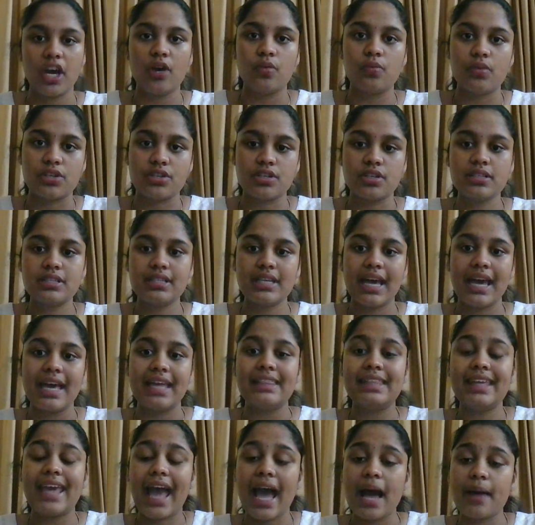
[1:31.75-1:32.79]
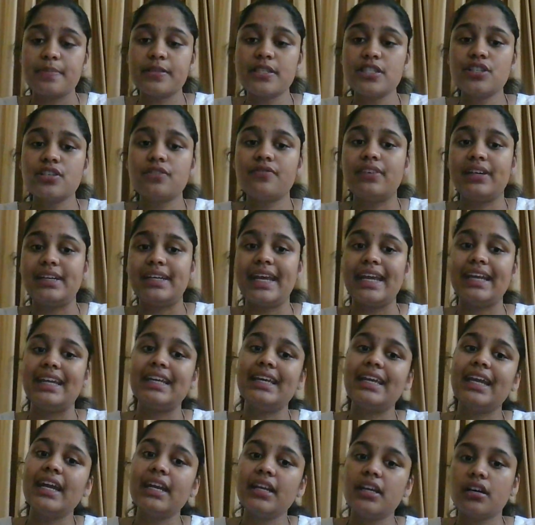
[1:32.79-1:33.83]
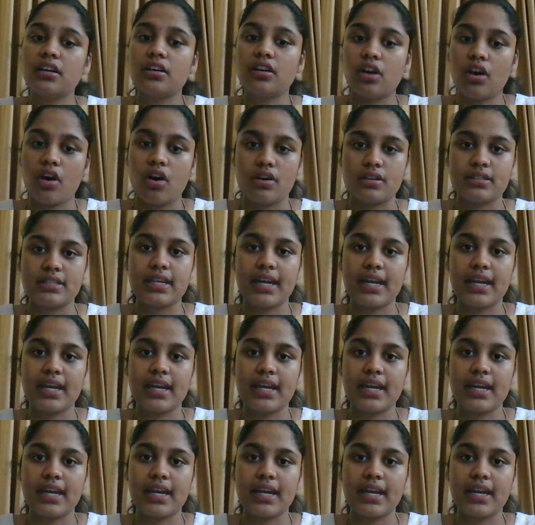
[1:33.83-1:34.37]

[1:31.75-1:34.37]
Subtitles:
which is the absence of a dedicated clause